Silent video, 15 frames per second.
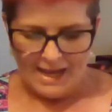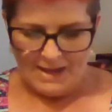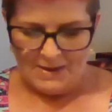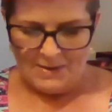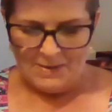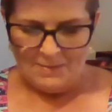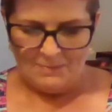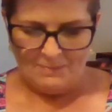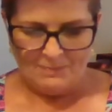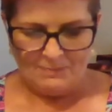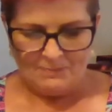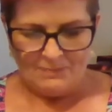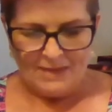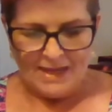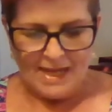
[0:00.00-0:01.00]
um,
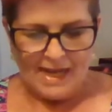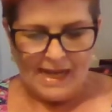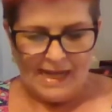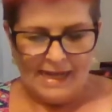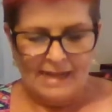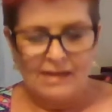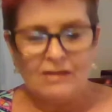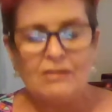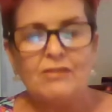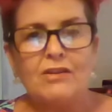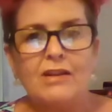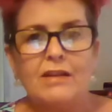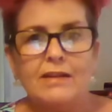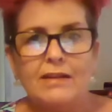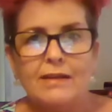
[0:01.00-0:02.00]

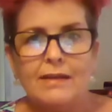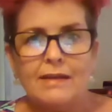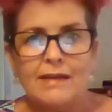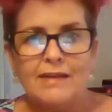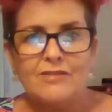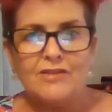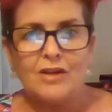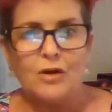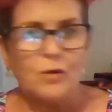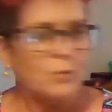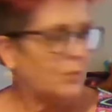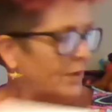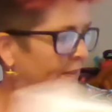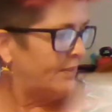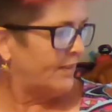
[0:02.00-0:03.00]
and let's get on
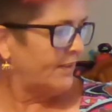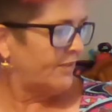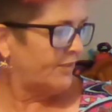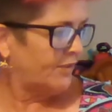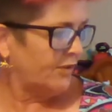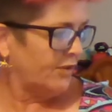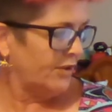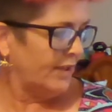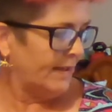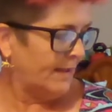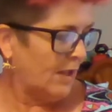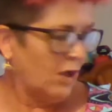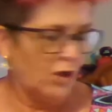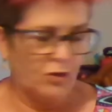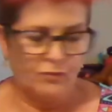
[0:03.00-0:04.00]
with this
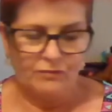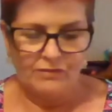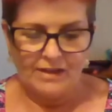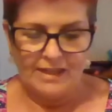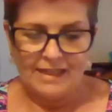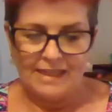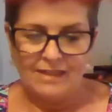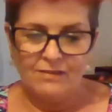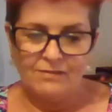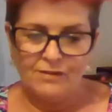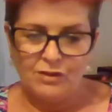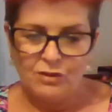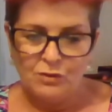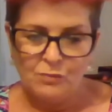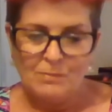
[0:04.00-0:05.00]
unveiling of
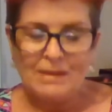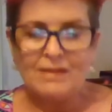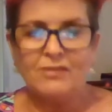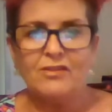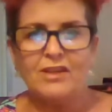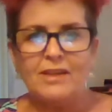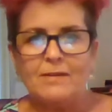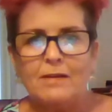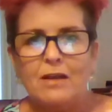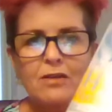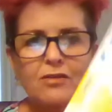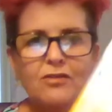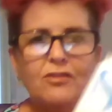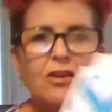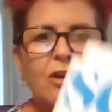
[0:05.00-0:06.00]
the new magazine.
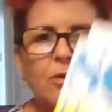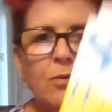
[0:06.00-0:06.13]
So,